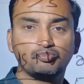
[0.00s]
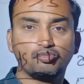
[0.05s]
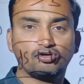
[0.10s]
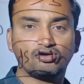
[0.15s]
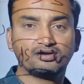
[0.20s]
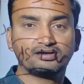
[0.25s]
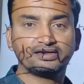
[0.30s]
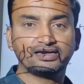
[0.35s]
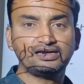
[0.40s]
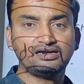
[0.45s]

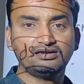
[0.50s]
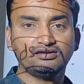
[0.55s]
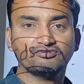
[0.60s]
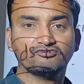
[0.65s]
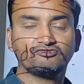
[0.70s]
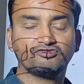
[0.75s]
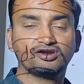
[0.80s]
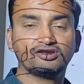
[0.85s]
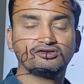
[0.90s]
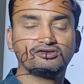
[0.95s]
important
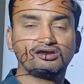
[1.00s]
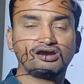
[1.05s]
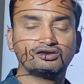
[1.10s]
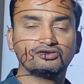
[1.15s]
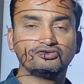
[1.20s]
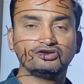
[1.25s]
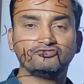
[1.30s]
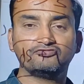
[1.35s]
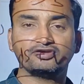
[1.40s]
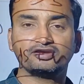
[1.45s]
for your, not
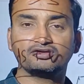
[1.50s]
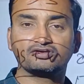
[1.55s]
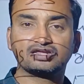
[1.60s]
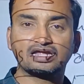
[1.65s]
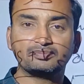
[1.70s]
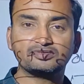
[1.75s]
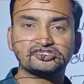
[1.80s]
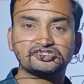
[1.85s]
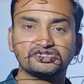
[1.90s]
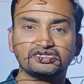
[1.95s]
only for your
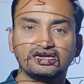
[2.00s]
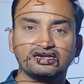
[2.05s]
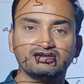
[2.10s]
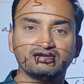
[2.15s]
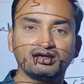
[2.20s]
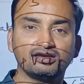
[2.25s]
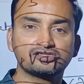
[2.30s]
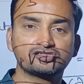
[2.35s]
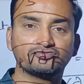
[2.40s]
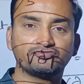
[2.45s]
chemistry and
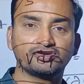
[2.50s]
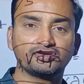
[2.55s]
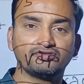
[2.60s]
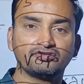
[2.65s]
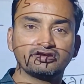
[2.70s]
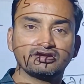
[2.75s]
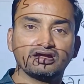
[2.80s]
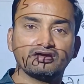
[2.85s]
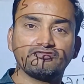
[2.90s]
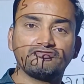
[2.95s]
also for
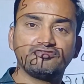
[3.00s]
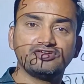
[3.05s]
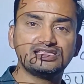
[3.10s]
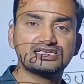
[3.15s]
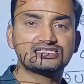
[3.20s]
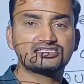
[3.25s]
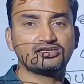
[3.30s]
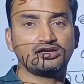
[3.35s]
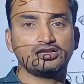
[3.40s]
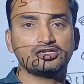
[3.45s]
your
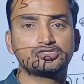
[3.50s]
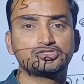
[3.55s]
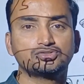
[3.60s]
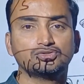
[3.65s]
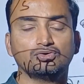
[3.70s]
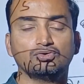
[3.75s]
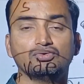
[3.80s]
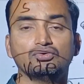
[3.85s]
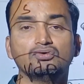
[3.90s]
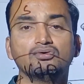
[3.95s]
physics
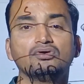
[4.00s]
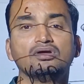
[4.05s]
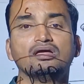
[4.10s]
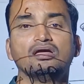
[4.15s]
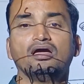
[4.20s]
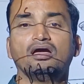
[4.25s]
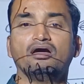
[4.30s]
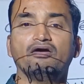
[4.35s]
also,